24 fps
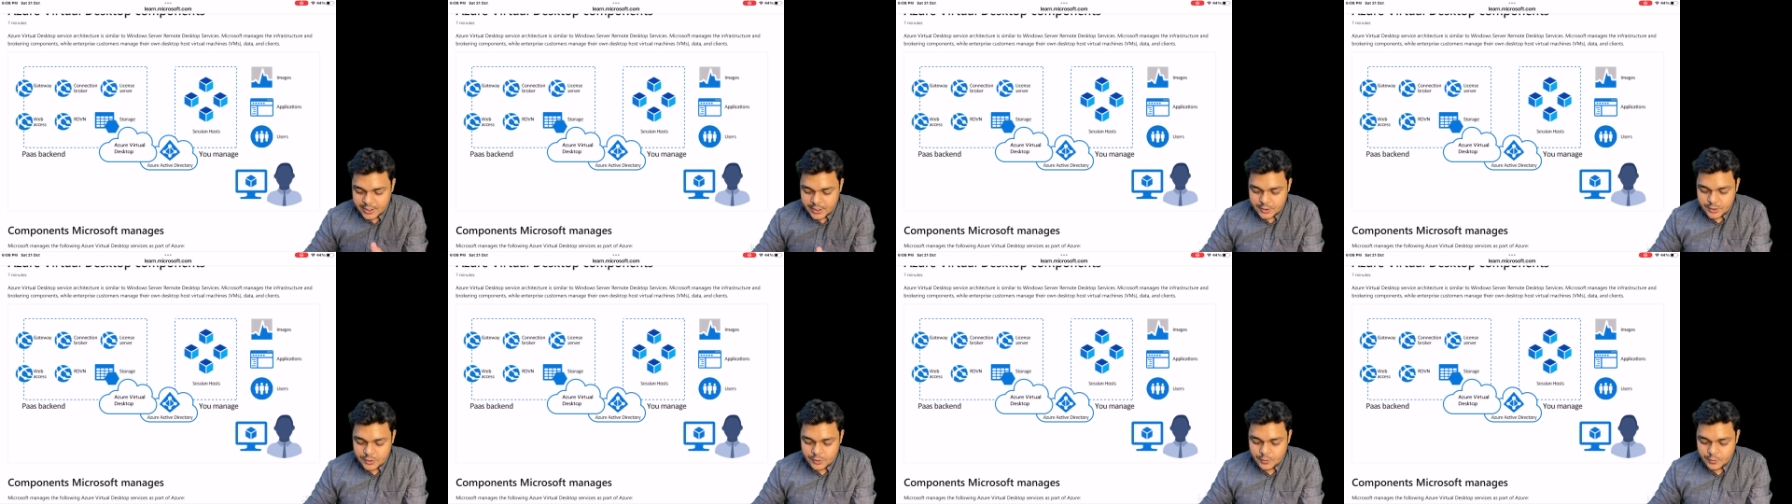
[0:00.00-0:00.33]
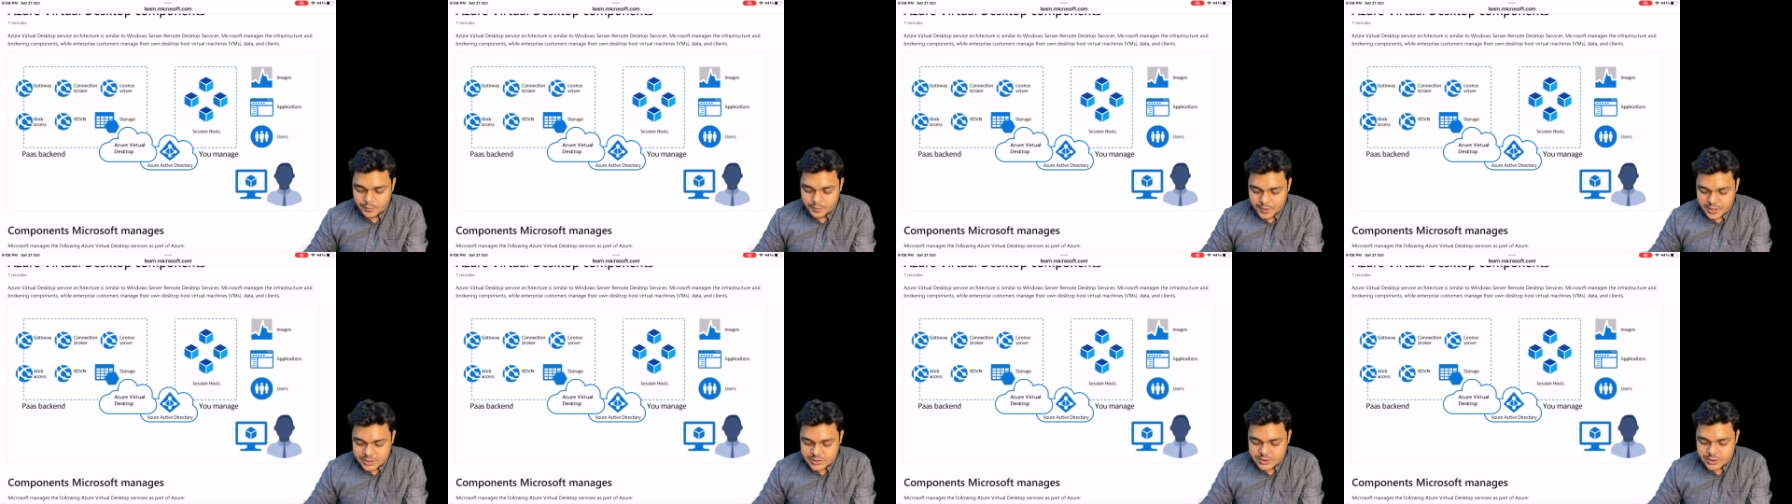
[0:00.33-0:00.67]
You
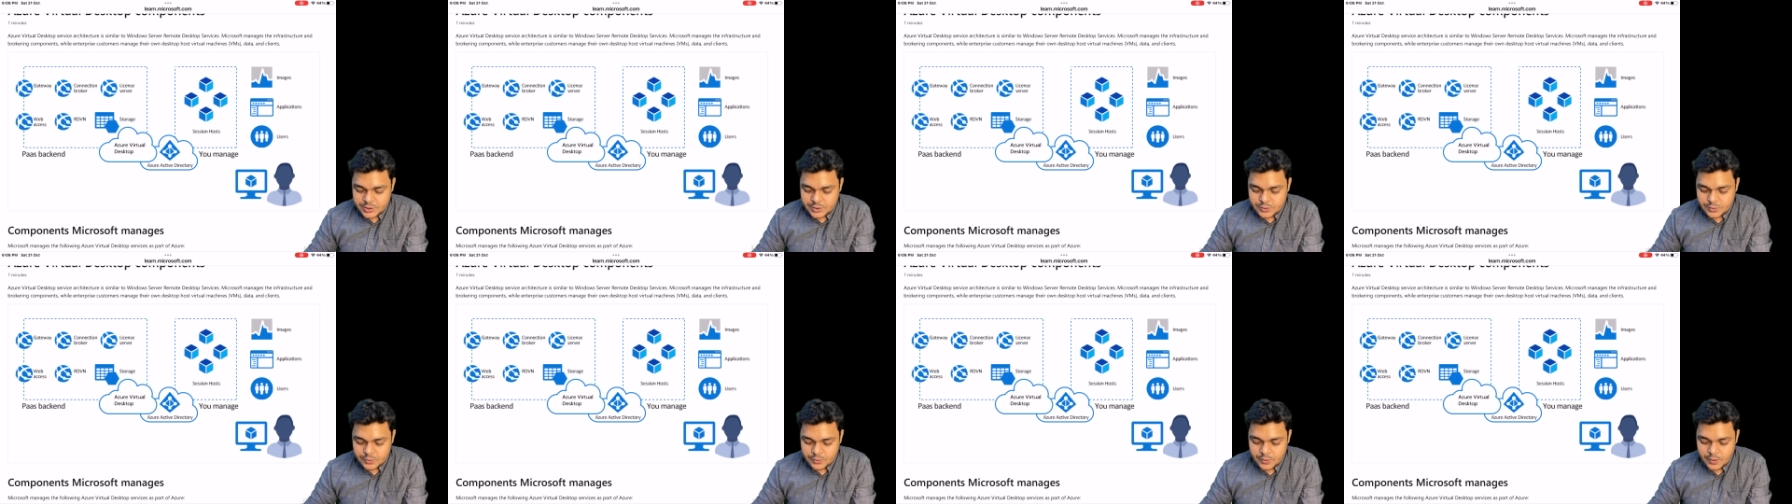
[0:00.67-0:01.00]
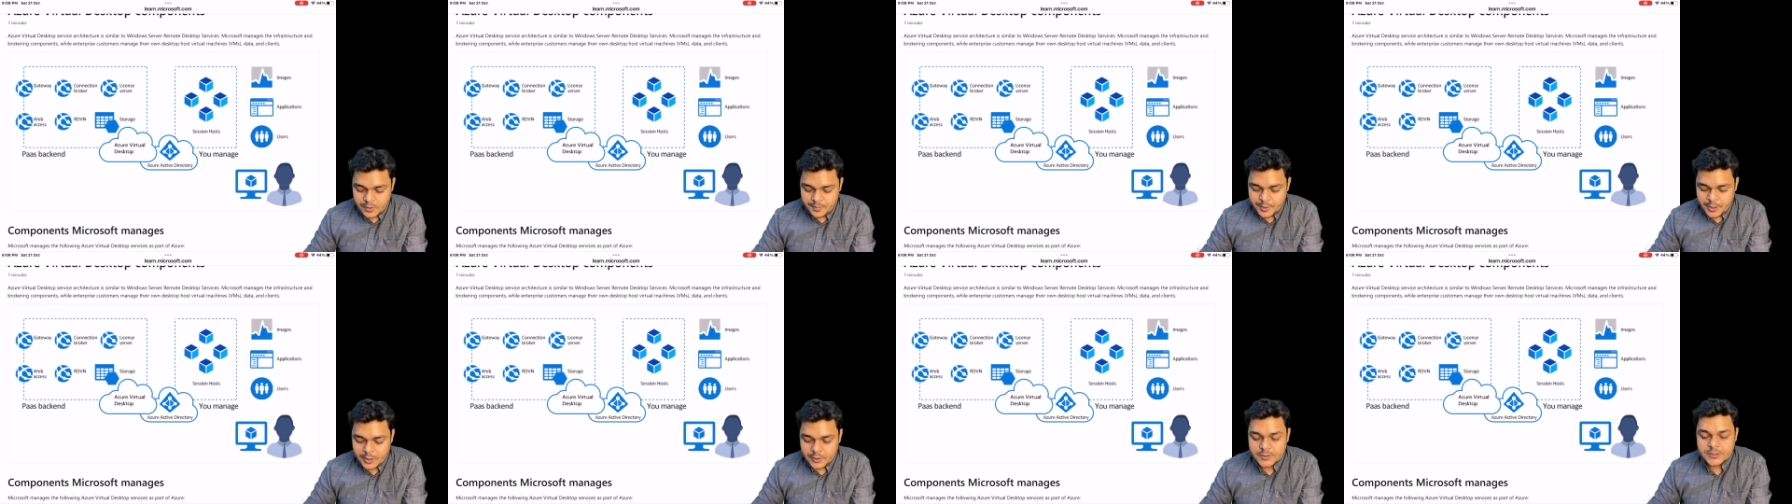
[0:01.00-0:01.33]
must need to know
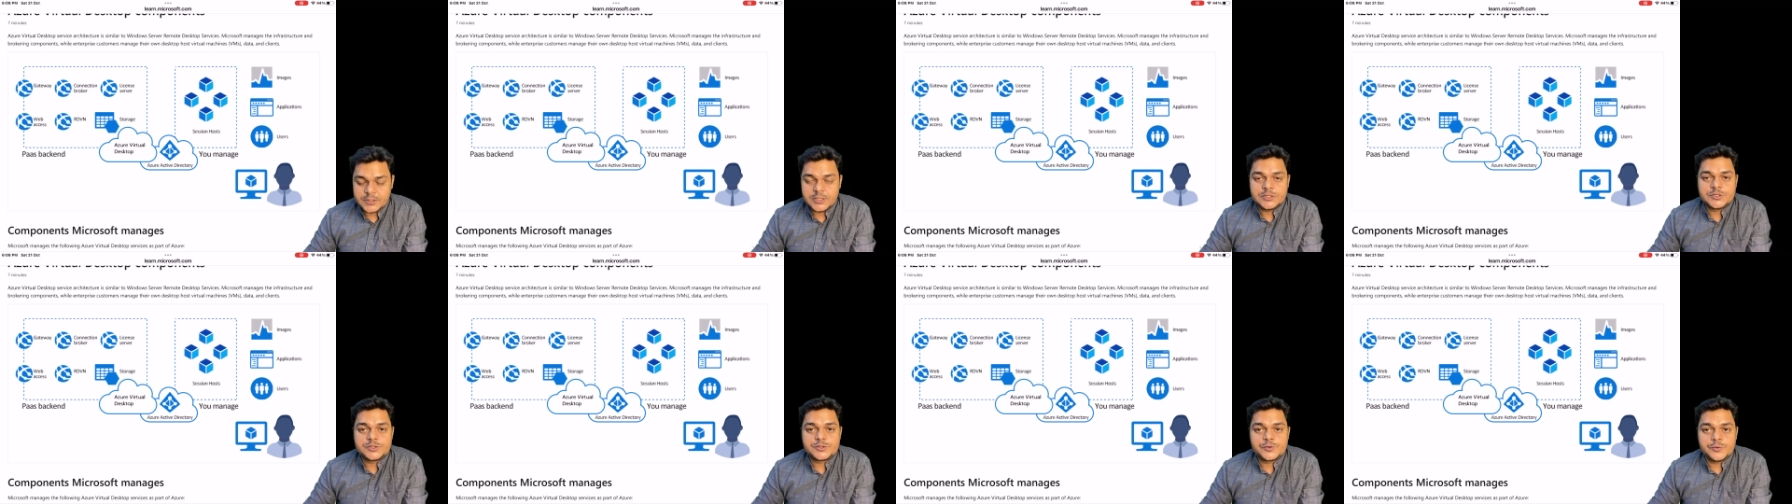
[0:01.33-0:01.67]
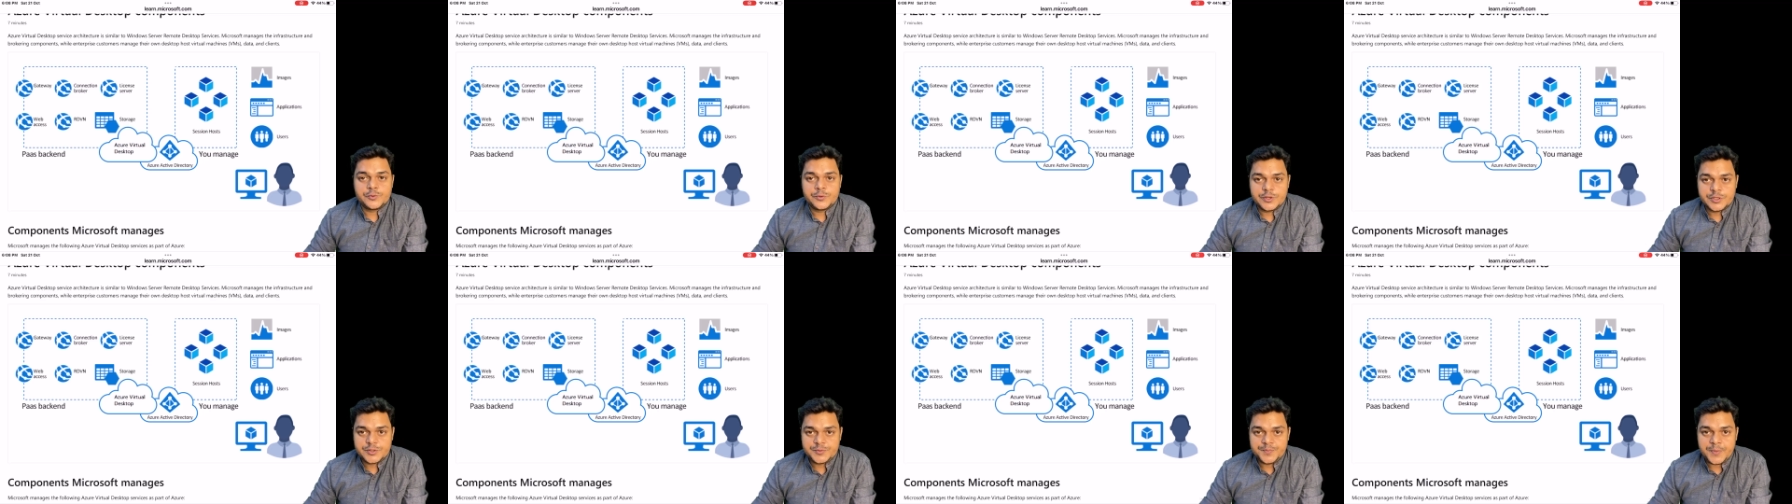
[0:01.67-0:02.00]
about the
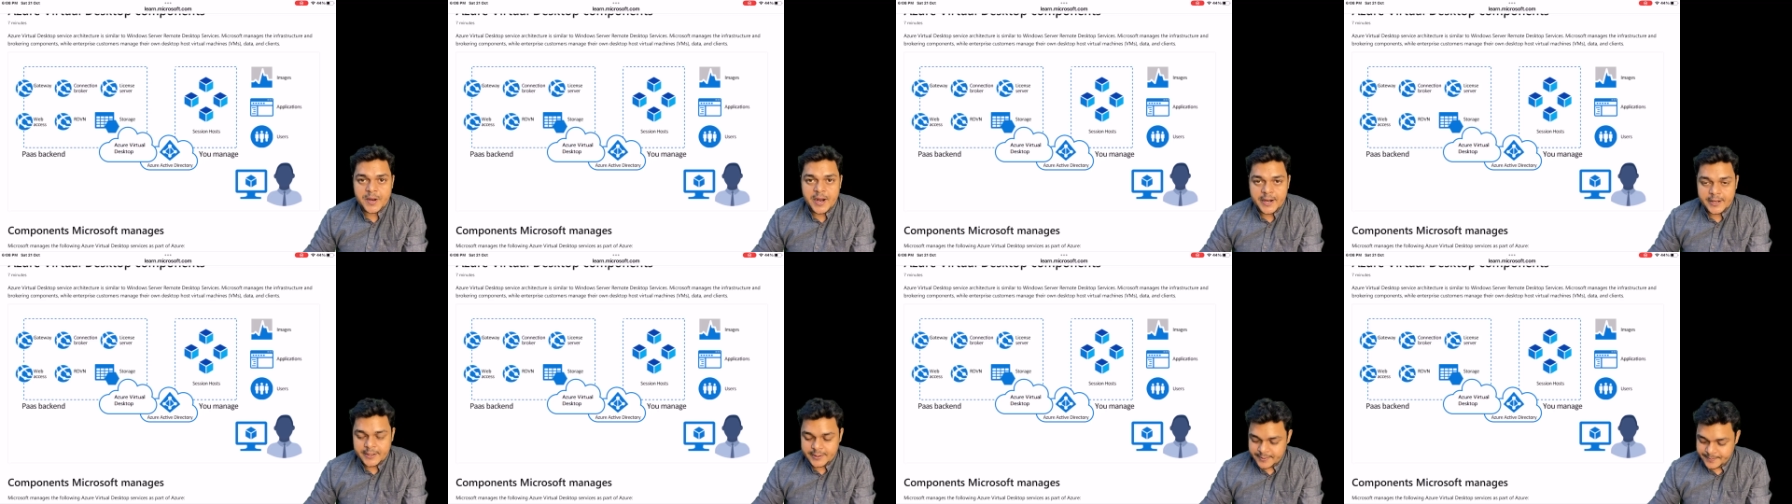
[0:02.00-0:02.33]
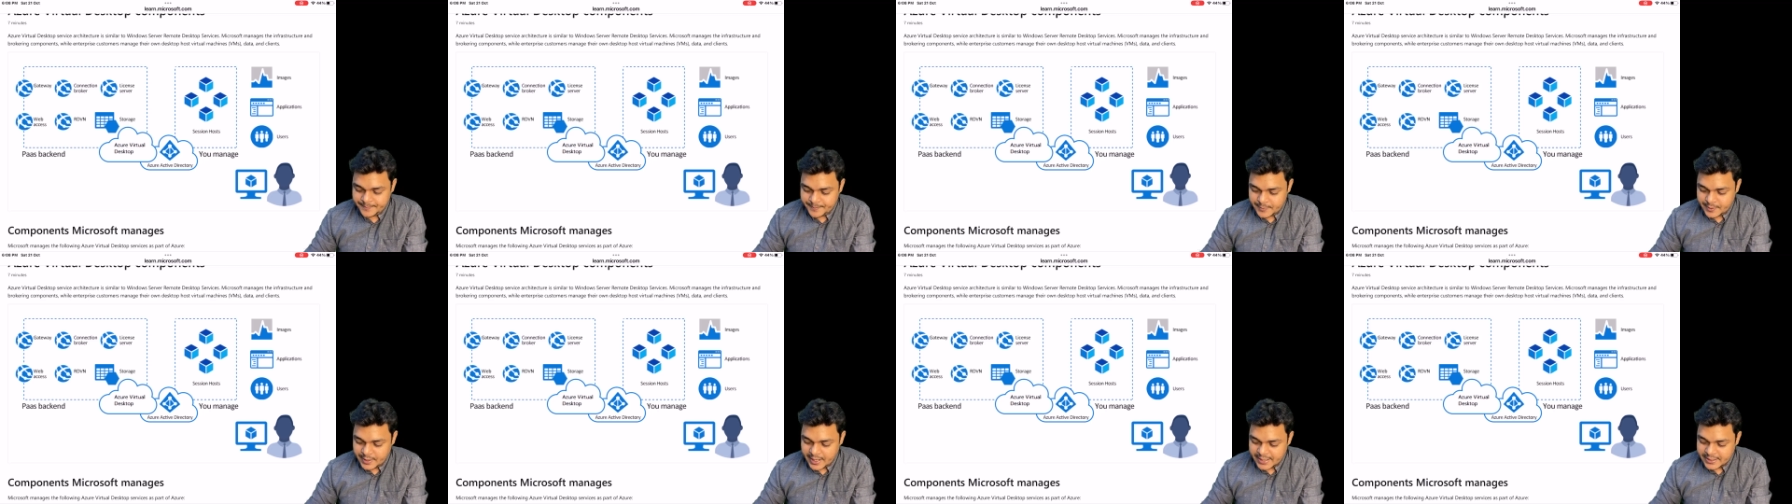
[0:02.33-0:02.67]
storage part,
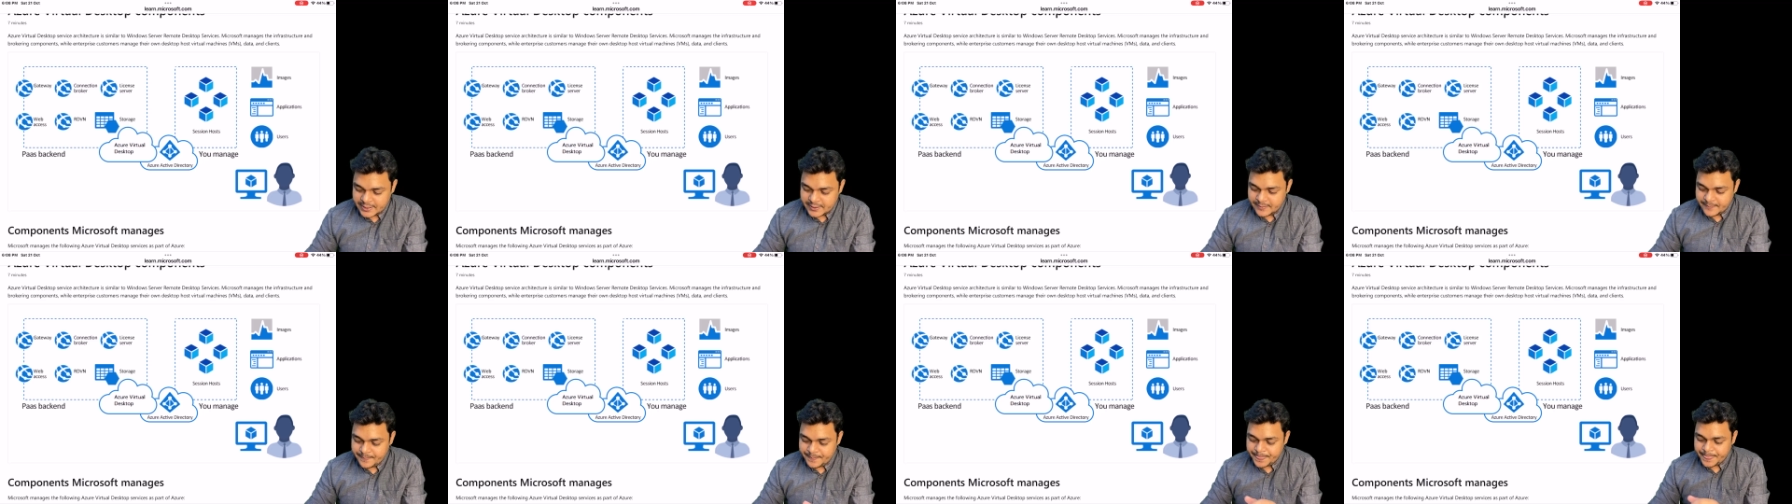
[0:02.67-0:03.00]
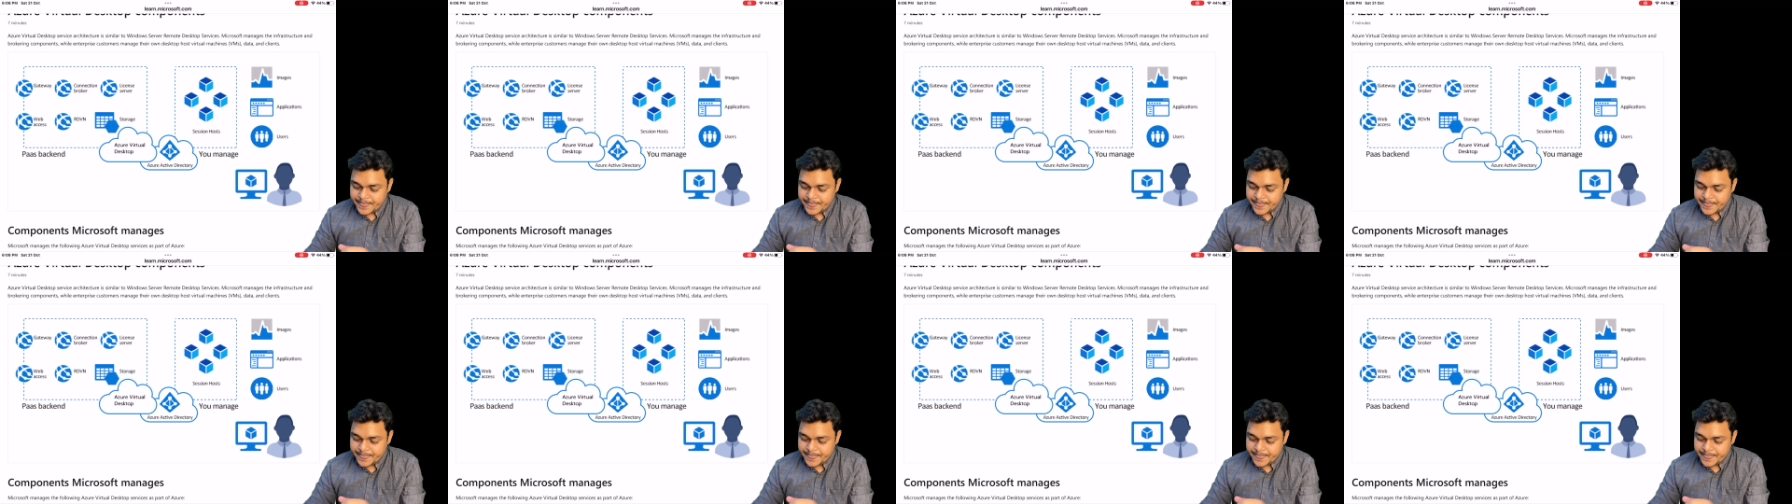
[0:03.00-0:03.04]
right?